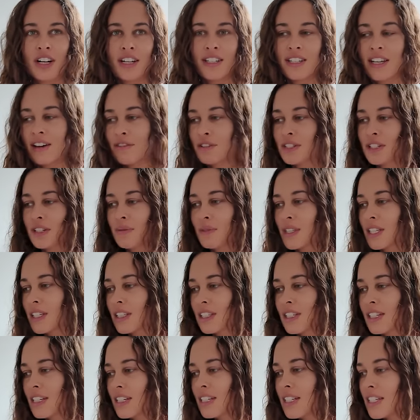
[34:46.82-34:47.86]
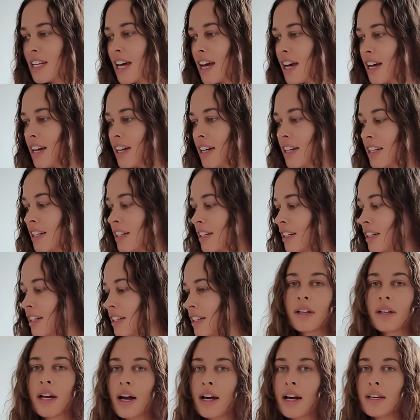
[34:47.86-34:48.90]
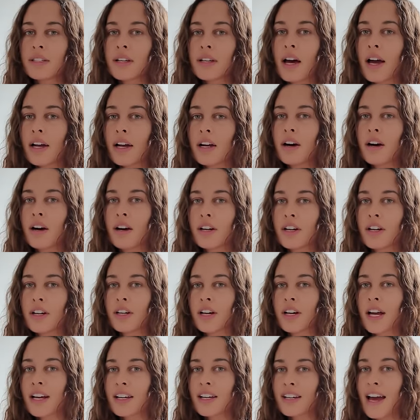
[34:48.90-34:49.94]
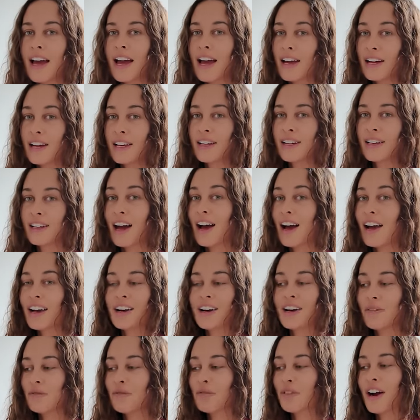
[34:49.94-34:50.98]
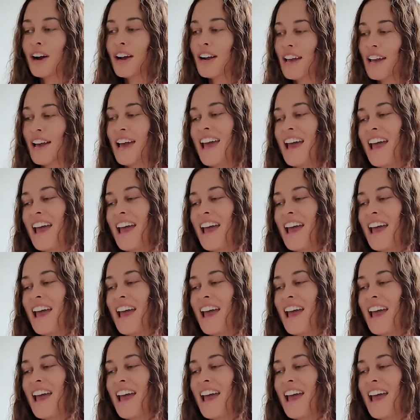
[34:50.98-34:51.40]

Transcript: guys have something to say? guys. I can't cook egg. I can't fry an